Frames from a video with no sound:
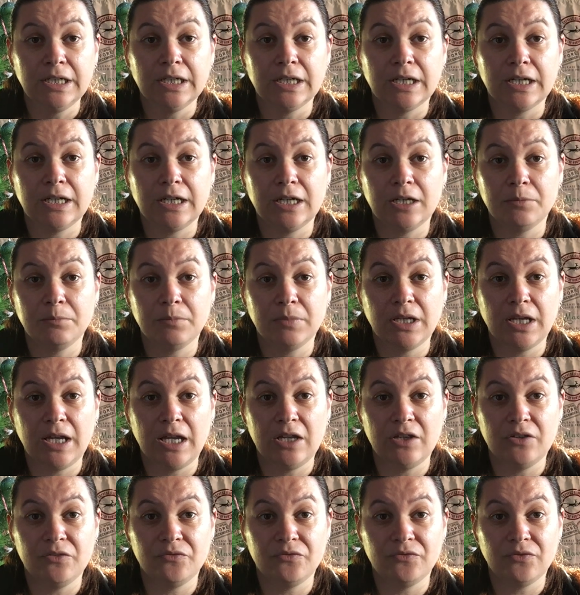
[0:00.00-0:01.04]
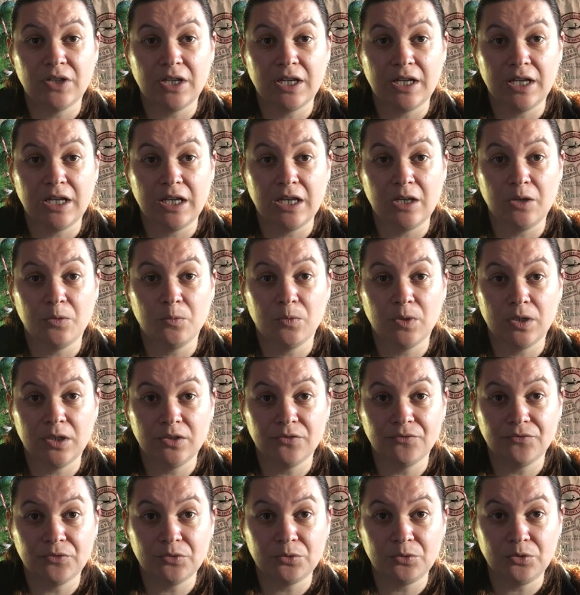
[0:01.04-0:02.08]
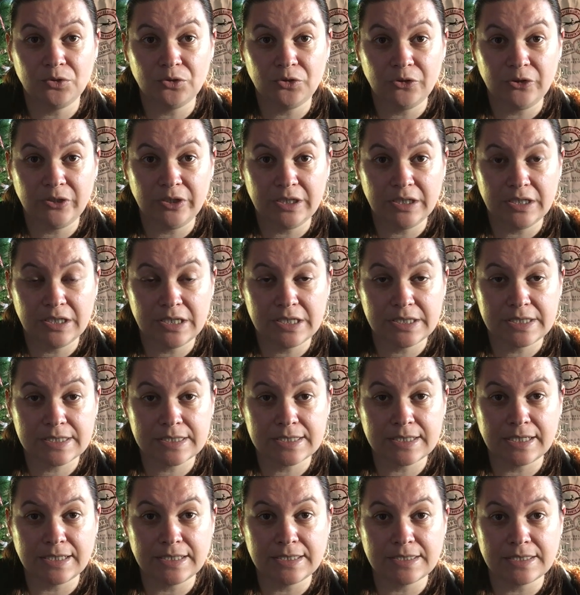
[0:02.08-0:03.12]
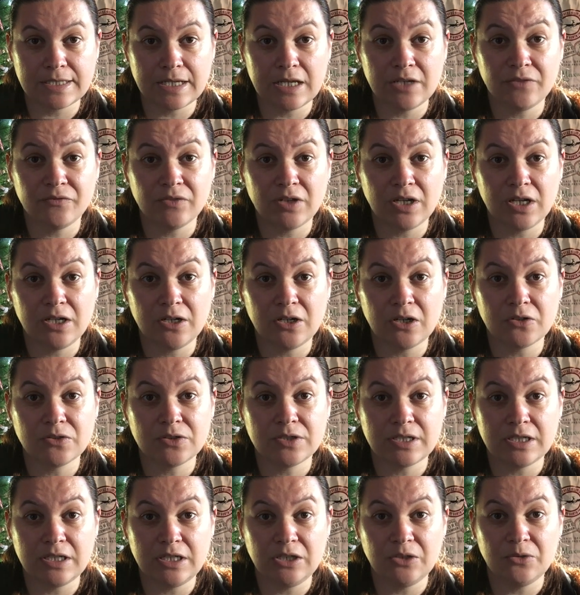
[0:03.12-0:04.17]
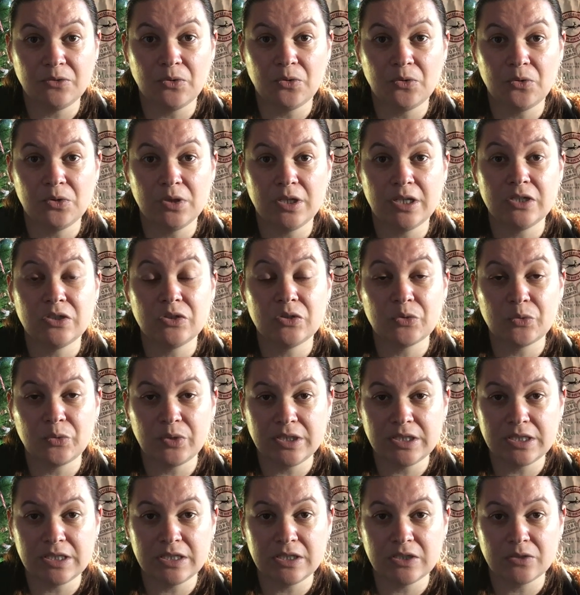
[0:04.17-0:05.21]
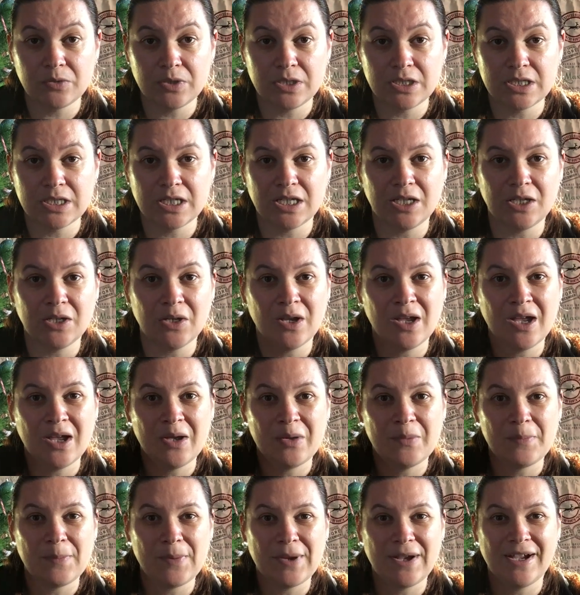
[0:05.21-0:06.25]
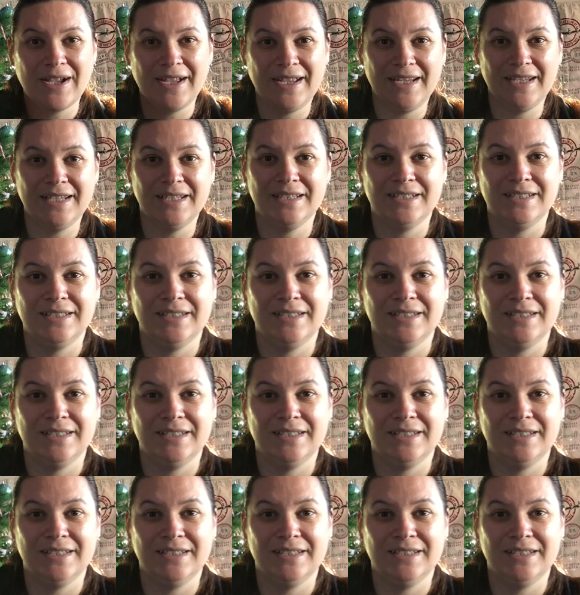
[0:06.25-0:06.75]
Have a wonderful New Year. Stay safe, and I'll see you all in 2020. Bye.